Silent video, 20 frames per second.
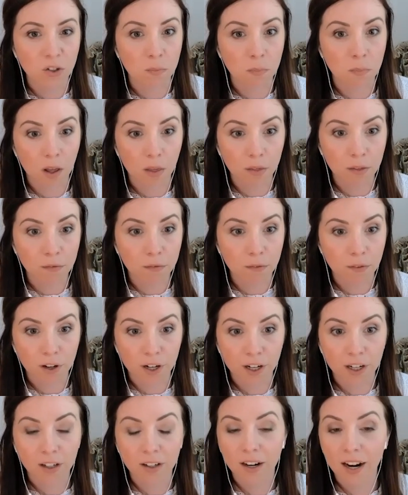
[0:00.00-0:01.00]
a month for
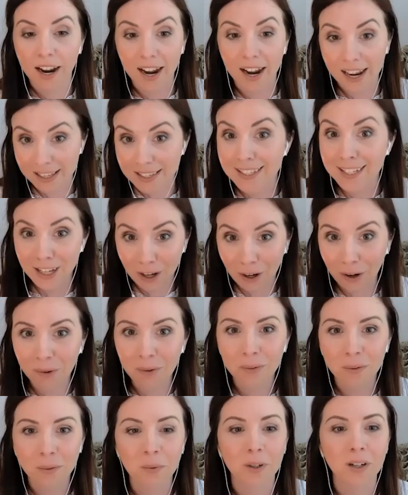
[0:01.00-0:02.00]
their
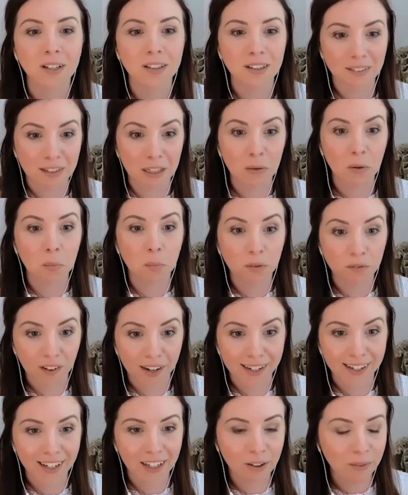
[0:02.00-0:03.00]
SEO work that they were
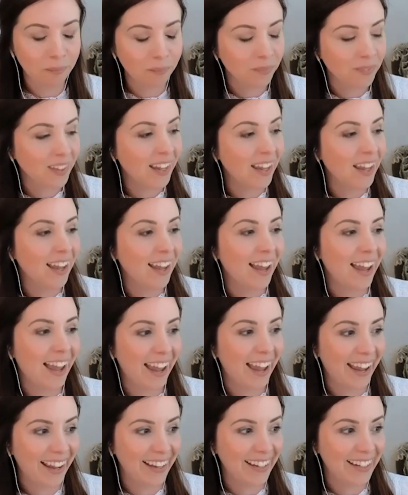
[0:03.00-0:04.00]
providing.
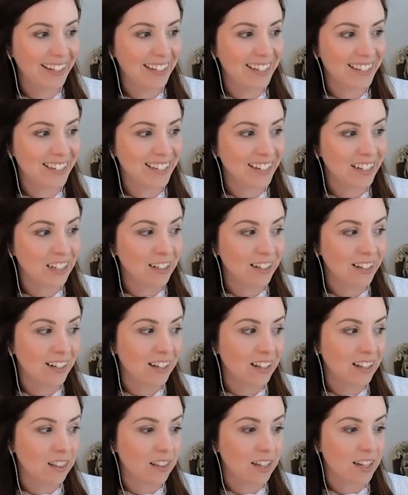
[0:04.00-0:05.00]
And
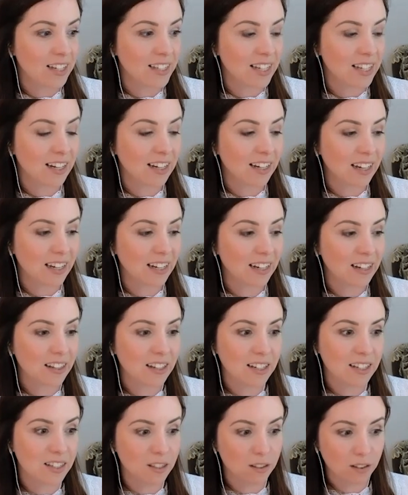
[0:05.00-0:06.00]
they sent in
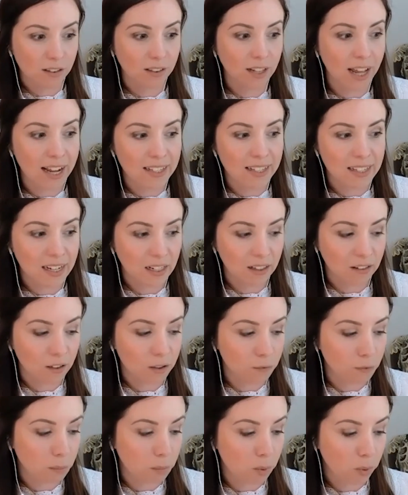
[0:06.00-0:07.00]
this last
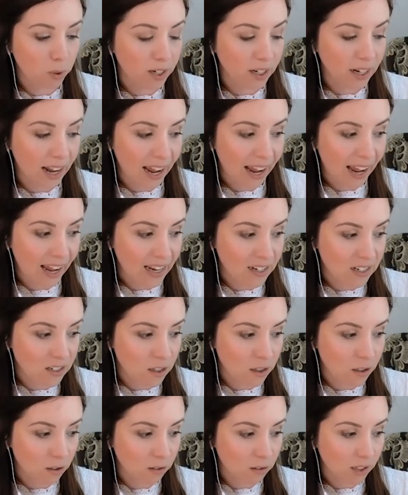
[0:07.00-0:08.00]
analytic report and
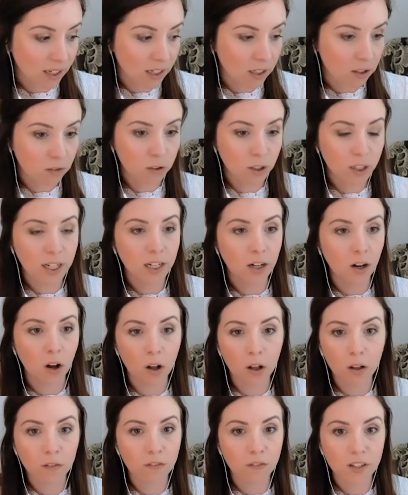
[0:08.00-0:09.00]
they're like, look at
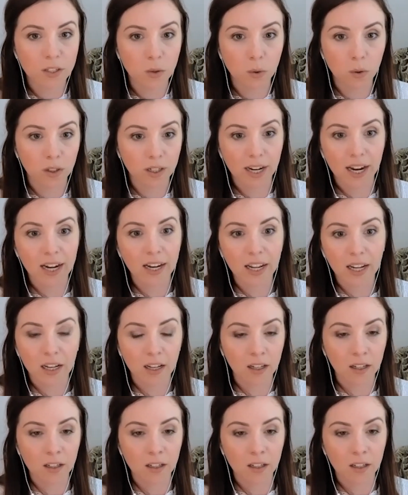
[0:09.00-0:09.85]
all of this organic